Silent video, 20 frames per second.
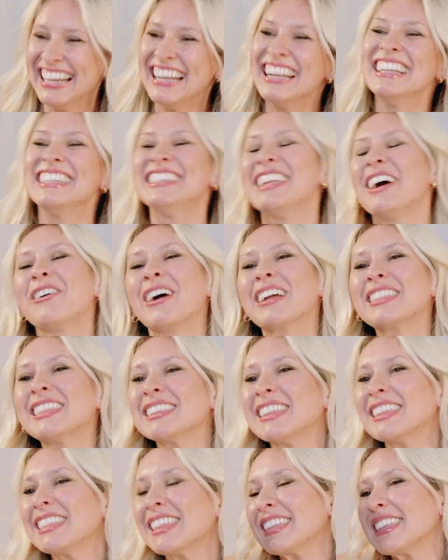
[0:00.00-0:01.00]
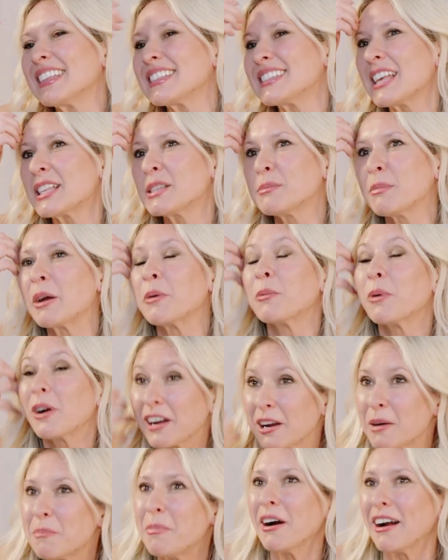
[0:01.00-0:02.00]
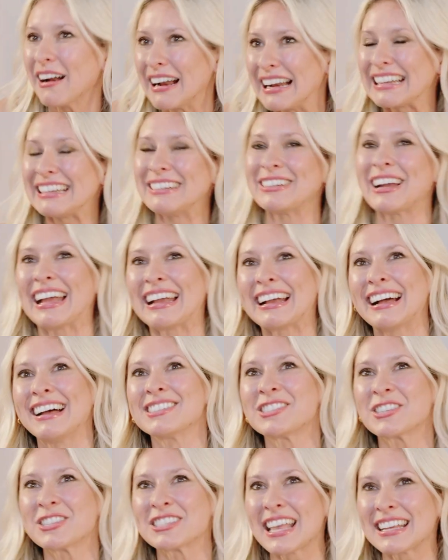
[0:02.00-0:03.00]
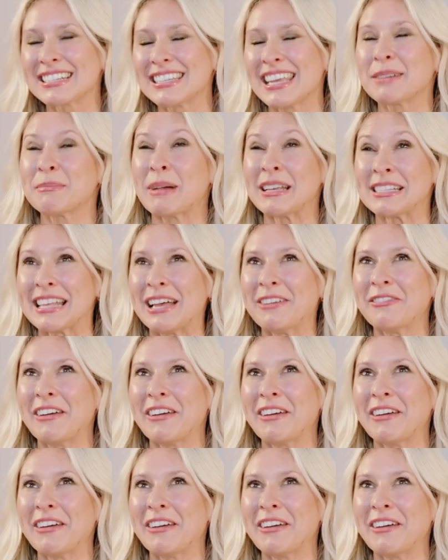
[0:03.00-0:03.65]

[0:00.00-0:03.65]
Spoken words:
No, I think the thing that sets my work apart. Okay, I'll just like take myself